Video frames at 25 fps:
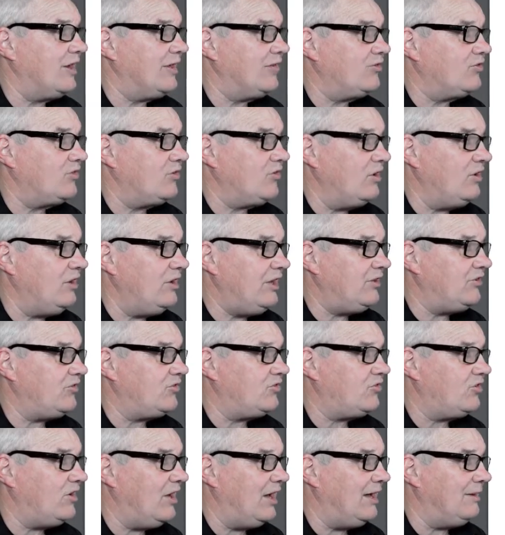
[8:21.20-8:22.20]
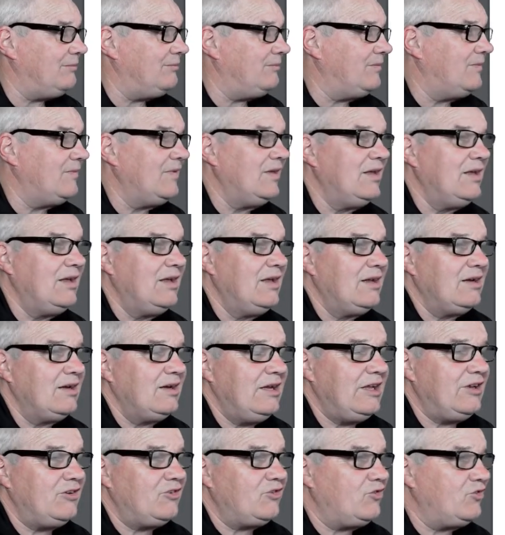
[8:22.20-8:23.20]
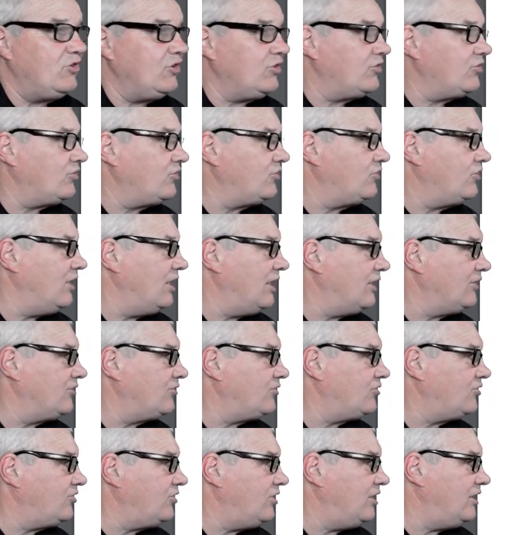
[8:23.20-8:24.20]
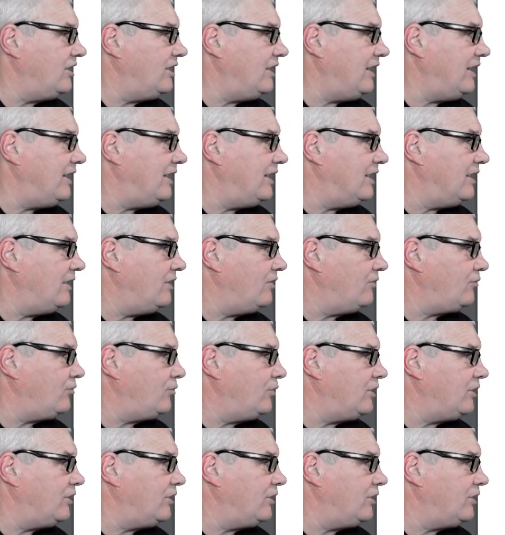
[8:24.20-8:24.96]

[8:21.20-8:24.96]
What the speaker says: So let's just see here if we